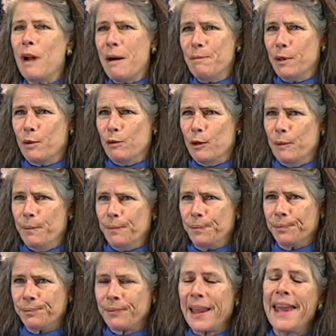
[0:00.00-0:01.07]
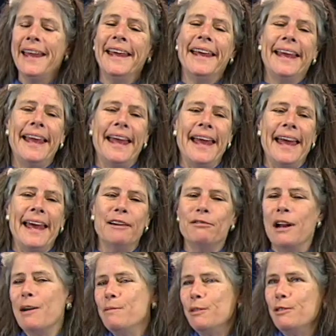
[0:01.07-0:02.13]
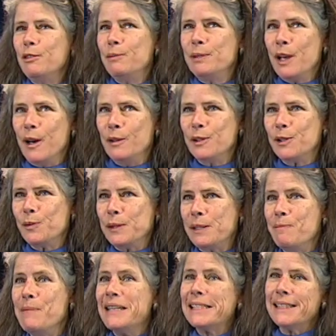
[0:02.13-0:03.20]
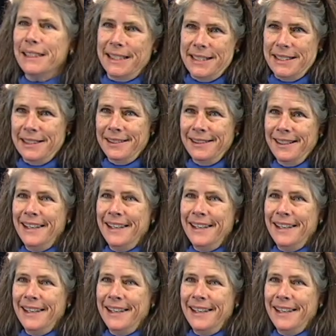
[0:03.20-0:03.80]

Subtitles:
Romper Room. And Romper Room's host was Miss Linda.